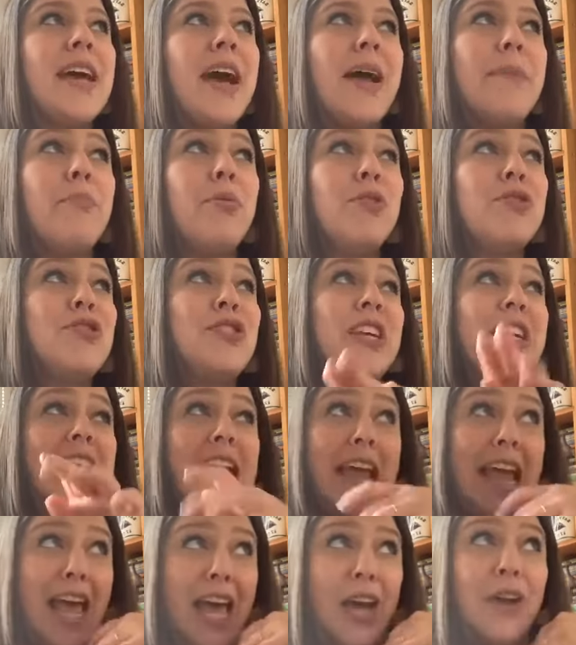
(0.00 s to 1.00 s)
I pushed
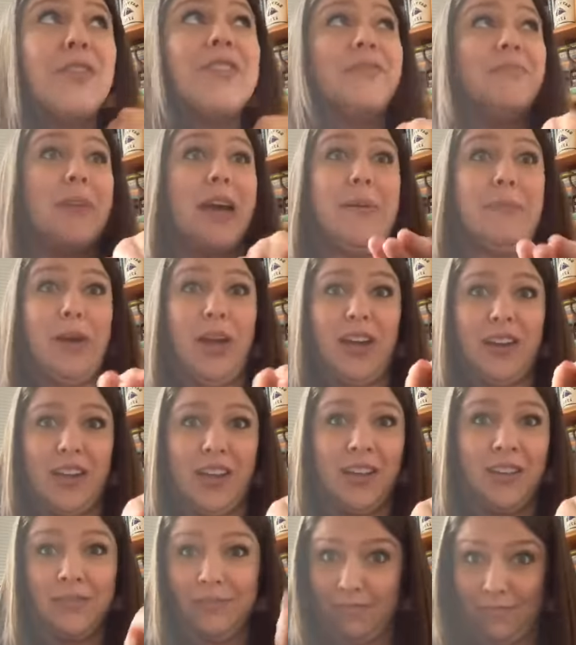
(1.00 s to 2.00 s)
it out of my
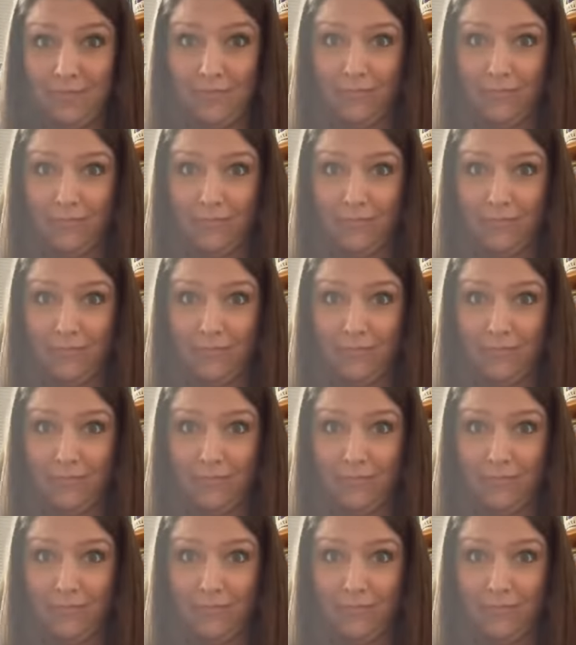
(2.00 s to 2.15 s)
body.